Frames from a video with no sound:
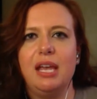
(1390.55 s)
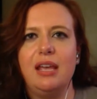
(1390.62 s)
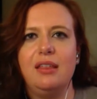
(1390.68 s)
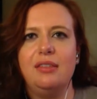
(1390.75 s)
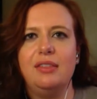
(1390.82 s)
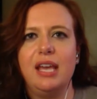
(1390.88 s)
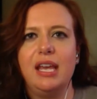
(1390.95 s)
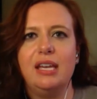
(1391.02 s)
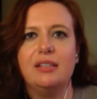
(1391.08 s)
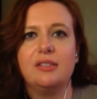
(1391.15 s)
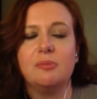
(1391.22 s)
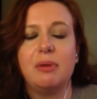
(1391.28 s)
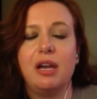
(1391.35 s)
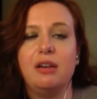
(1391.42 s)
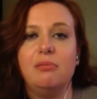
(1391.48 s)
and they
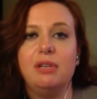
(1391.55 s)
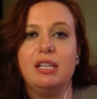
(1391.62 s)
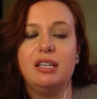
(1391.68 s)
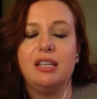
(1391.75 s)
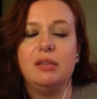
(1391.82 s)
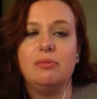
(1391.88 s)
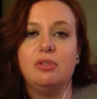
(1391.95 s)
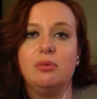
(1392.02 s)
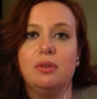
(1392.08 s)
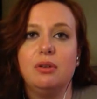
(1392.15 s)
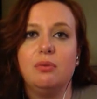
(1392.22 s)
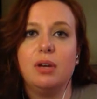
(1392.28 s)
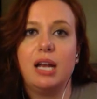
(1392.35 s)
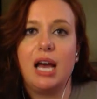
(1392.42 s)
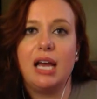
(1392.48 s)
inspire me to keep
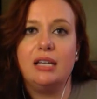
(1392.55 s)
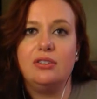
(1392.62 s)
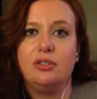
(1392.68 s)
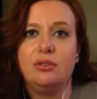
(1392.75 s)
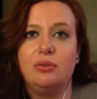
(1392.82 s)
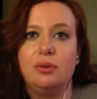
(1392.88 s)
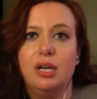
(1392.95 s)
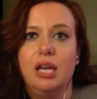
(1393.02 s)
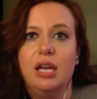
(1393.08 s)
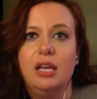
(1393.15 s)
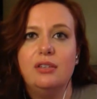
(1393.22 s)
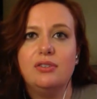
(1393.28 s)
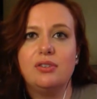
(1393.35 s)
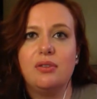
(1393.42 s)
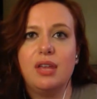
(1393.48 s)
doing what I do
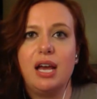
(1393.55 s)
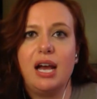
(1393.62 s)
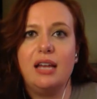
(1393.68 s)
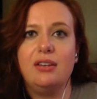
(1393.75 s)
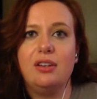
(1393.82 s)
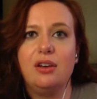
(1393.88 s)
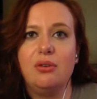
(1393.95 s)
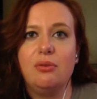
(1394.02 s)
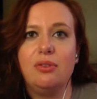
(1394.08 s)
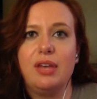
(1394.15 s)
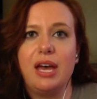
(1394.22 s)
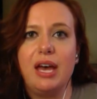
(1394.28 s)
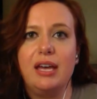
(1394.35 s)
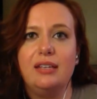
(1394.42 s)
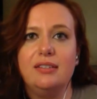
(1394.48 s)
so that I know
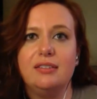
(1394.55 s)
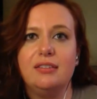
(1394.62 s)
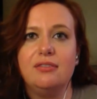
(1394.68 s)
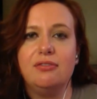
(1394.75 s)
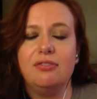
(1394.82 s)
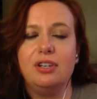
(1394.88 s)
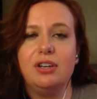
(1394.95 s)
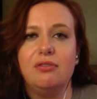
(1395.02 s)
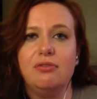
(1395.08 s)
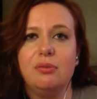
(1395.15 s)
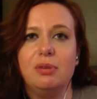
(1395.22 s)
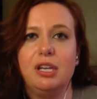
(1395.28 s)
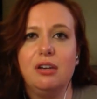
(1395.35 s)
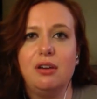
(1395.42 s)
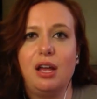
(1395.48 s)
that, you know,
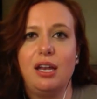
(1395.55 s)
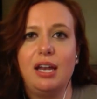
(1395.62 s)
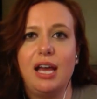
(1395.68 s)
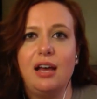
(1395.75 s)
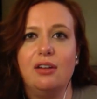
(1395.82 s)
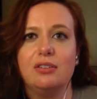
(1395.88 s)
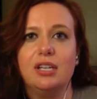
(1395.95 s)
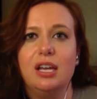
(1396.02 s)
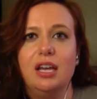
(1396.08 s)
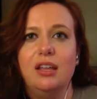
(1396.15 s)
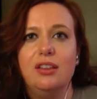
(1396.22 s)
from here on out,